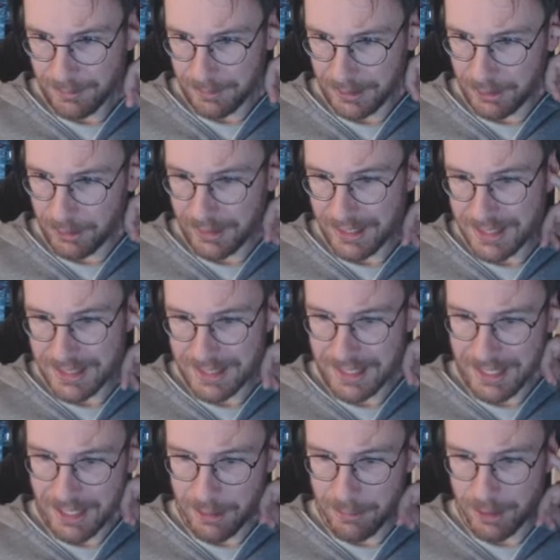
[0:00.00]
But you can see
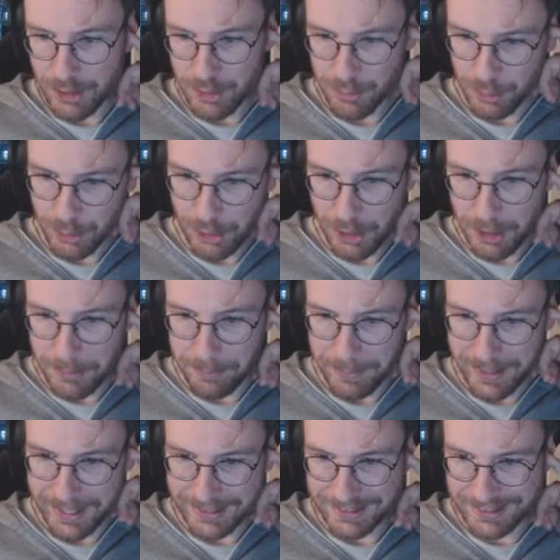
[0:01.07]
how much more
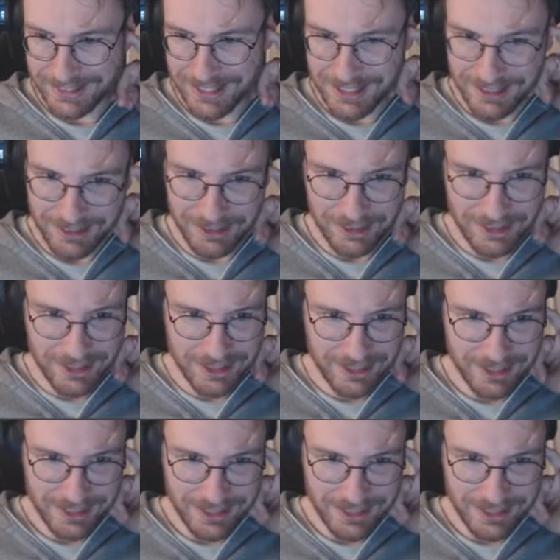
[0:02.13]
compact this looks